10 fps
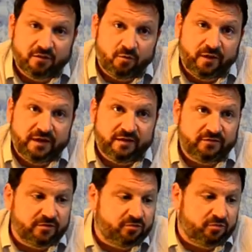We give
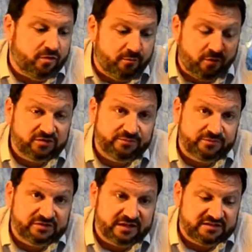you multiple
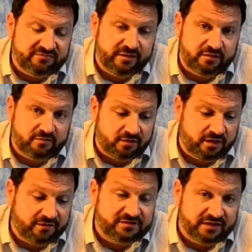sets of medical
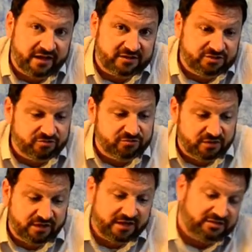gloves in case you
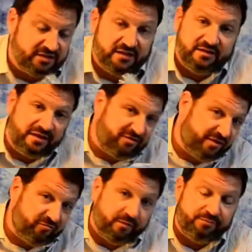need. They
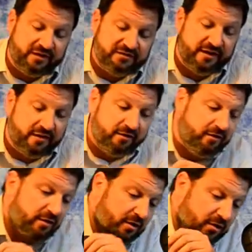rip, they tear.
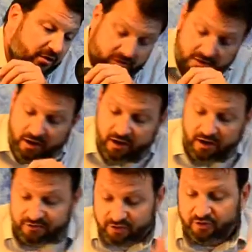
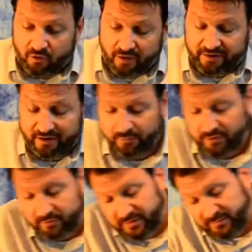You can go out and help
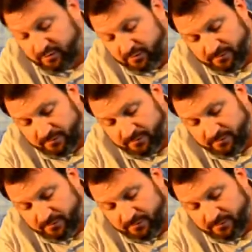other people.